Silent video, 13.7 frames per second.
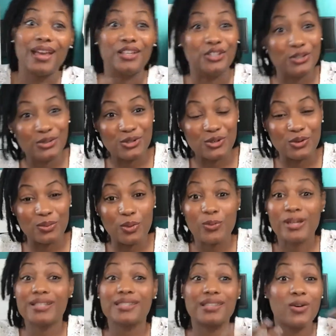YouTube.
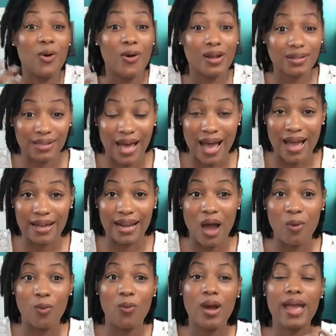We're still online. I
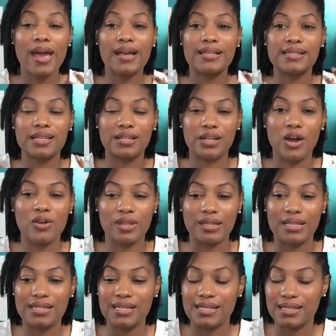want us to know that
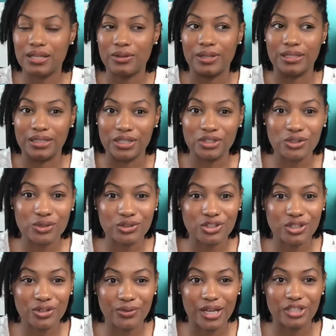this is still a digital
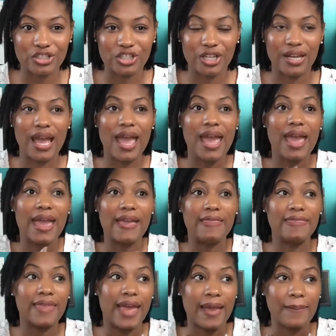generation and
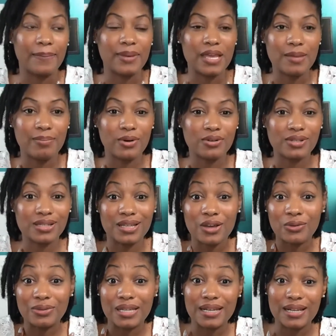that people still
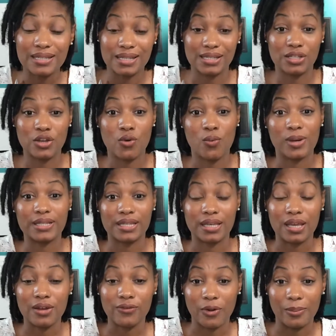need us and still want to
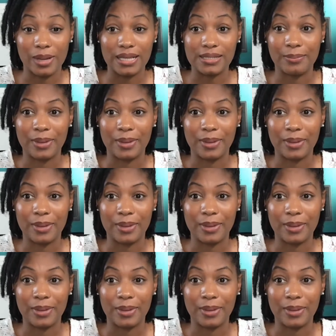hear from us.